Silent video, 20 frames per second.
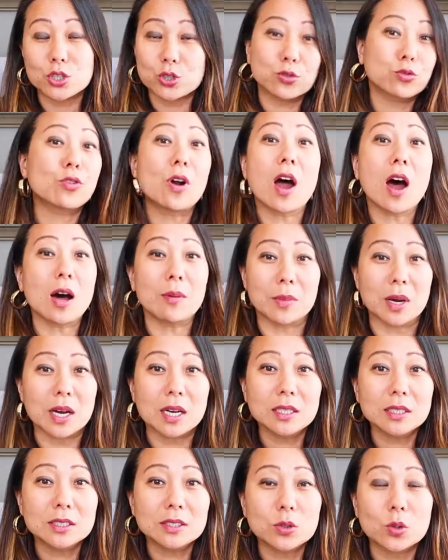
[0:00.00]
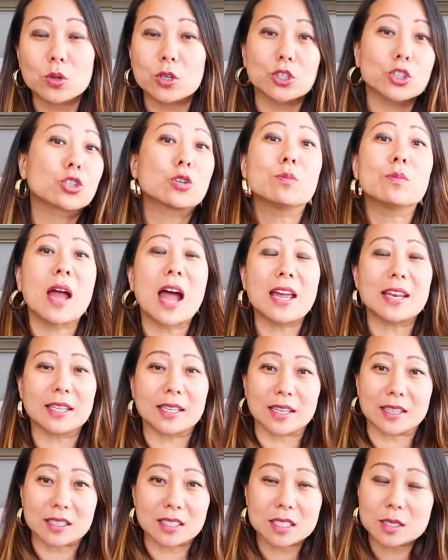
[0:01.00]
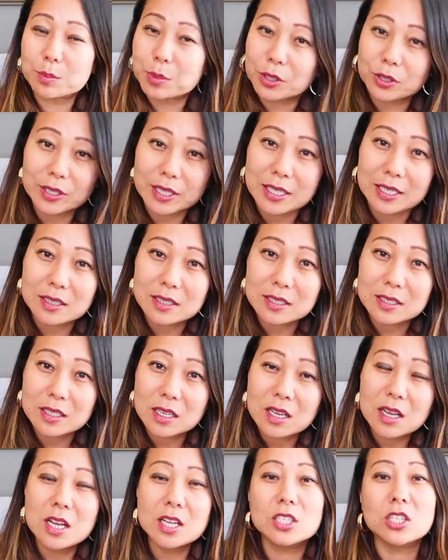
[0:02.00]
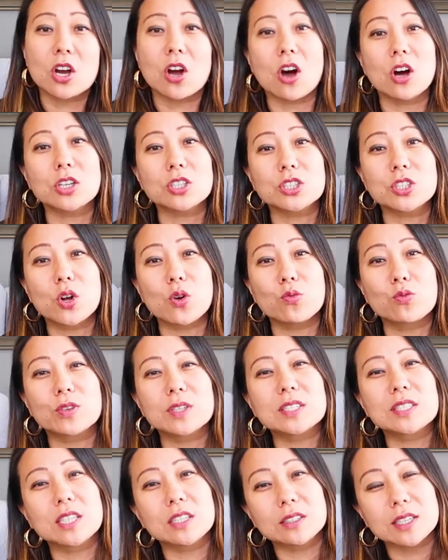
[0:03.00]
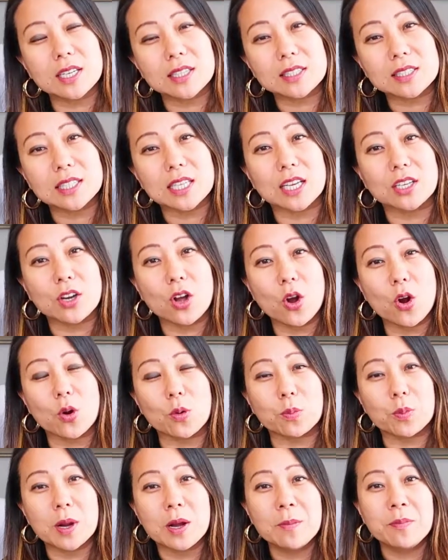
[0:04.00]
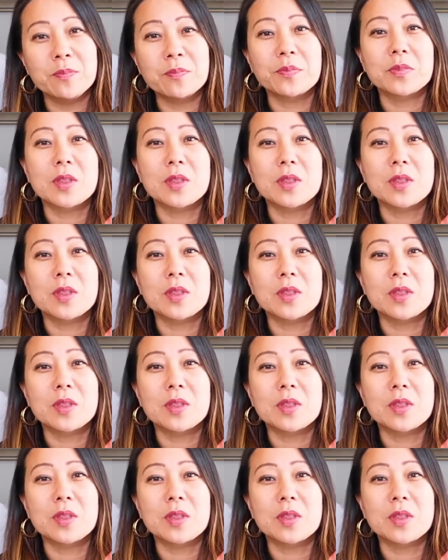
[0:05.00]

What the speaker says: trauma or traumatic experience to also resiliency and hope.